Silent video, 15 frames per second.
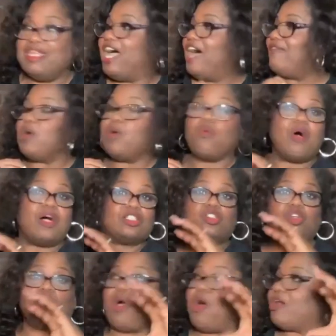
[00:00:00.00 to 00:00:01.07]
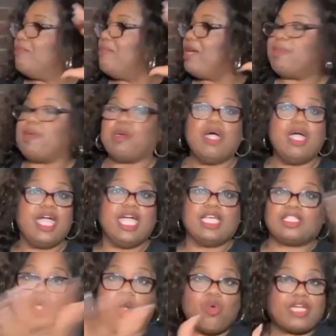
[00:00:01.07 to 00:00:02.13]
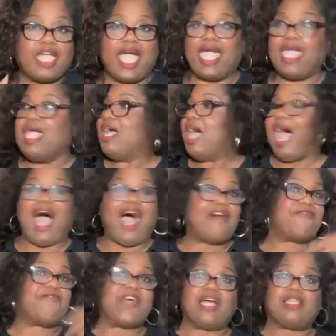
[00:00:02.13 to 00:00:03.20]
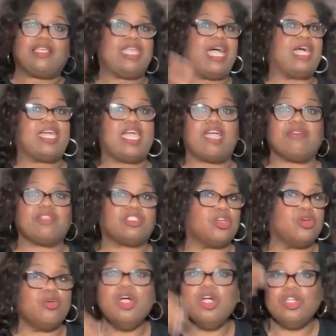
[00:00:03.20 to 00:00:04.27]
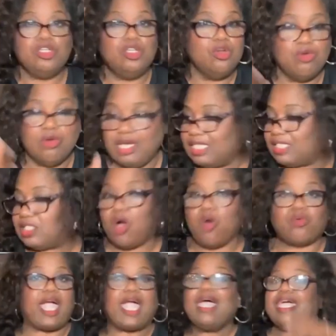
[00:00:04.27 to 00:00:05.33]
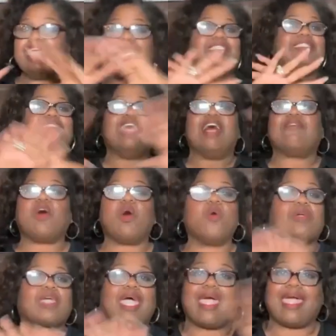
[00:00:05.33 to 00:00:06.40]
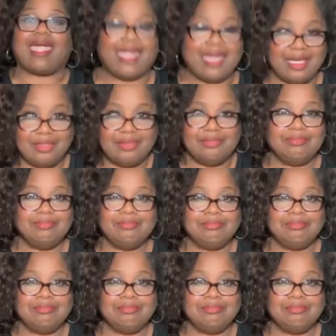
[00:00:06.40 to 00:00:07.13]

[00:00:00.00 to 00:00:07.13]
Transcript: But never once do we want to make people, it's okay, I fail in that area too, you, it's okay. It's never okay.